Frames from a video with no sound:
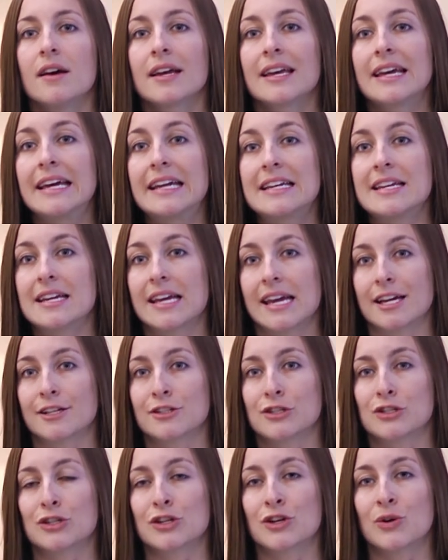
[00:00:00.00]
kidney
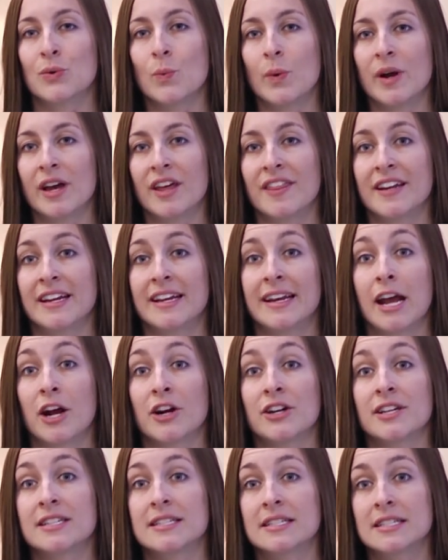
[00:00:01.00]
cancer with an
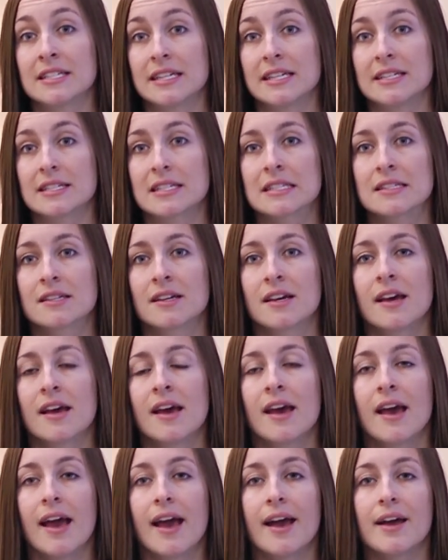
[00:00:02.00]
inherited disease.
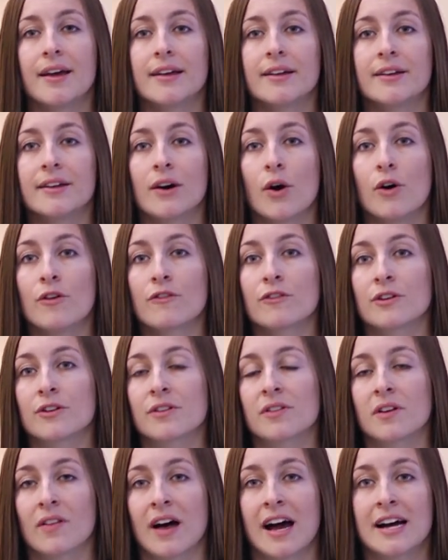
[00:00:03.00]
And over
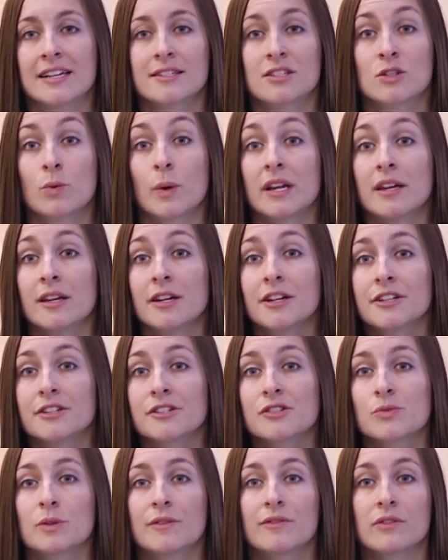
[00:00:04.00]
the last 20
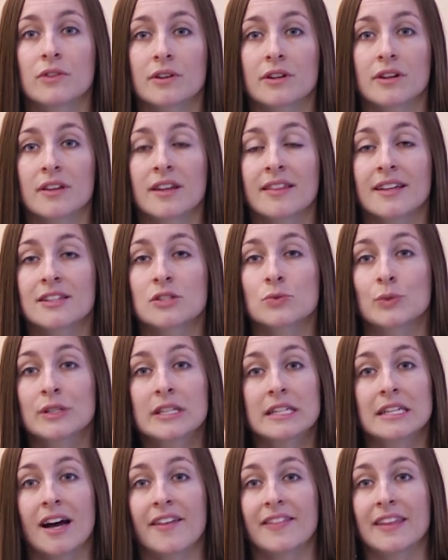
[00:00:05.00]
years, we've learned that that's
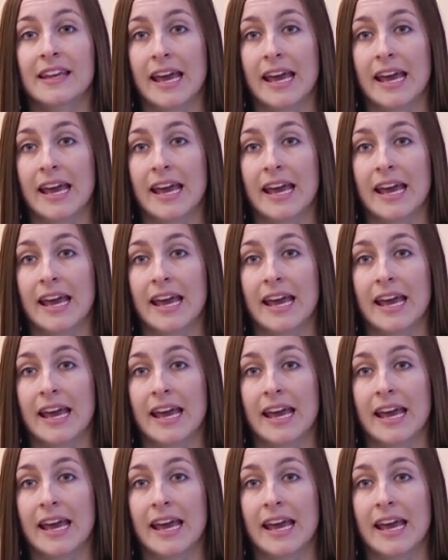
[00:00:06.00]
really not the